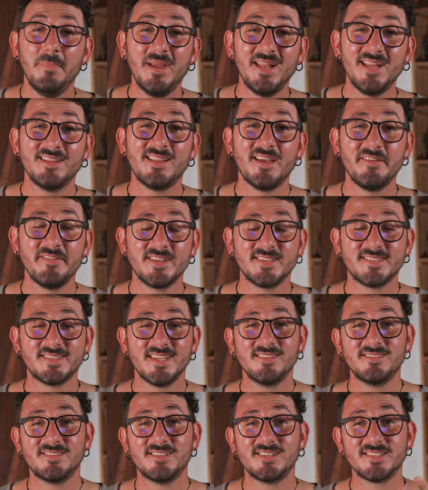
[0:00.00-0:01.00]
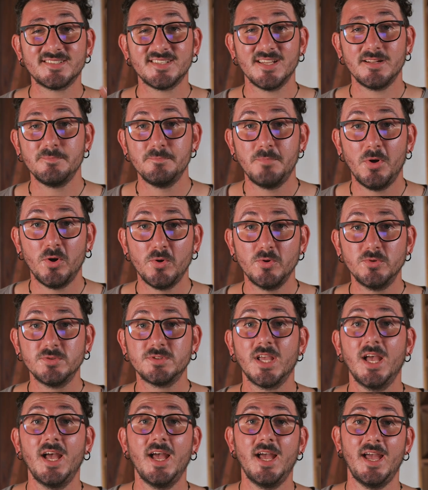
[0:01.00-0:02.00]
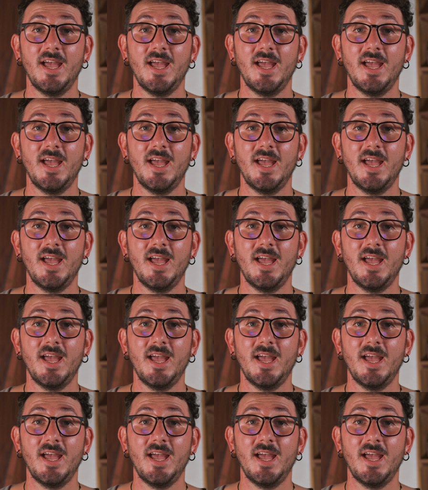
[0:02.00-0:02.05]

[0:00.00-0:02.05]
Many diving centers and boats